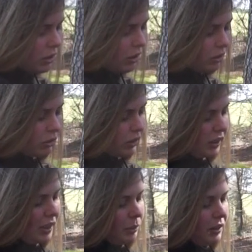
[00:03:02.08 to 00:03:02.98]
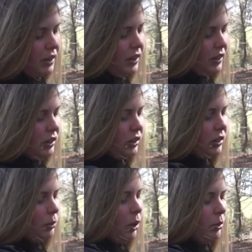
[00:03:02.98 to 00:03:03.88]
I don't really keep anything in there
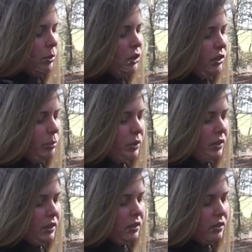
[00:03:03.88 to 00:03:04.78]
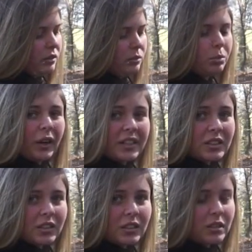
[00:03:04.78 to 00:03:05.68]
at the moment, but you could put
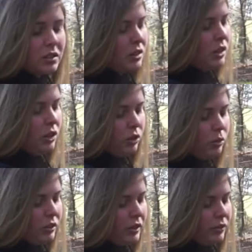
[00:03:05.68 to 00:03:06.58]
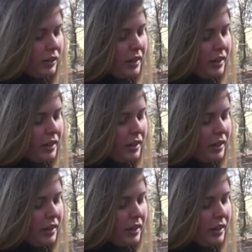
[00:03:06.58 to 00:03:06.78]
plastics or whatever.